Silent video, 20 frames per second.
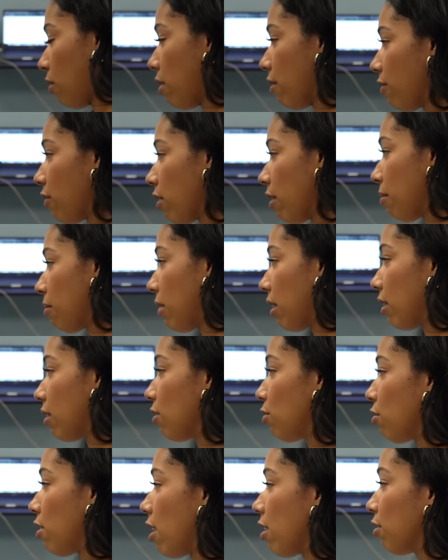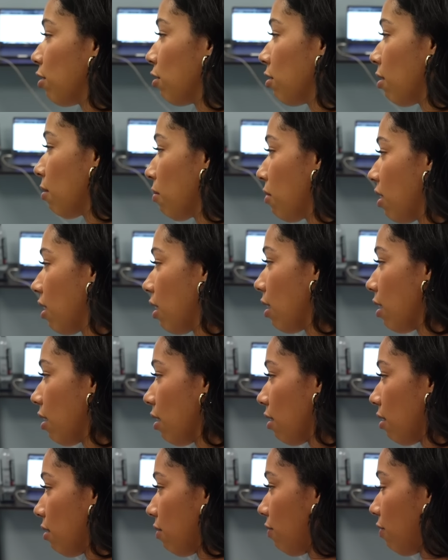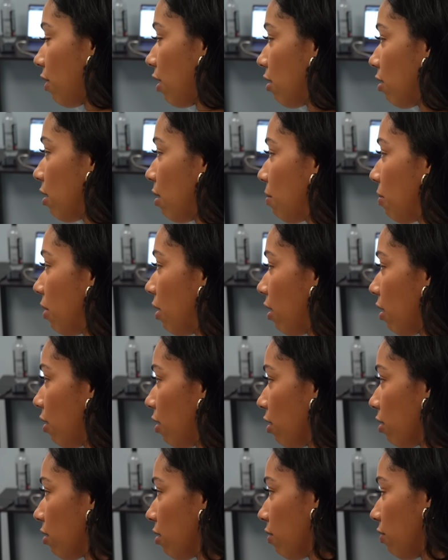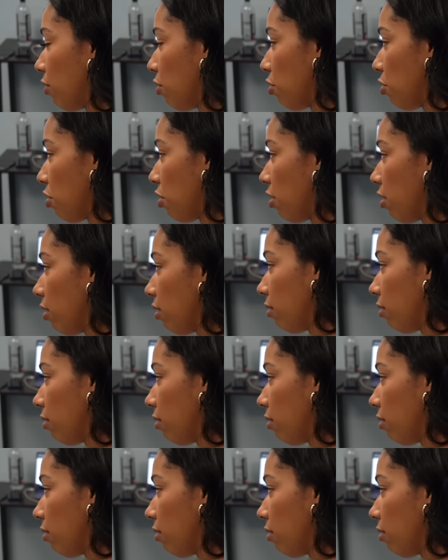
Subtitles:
Whenever I'm like stressed or something, it flares up and it hurts for sure.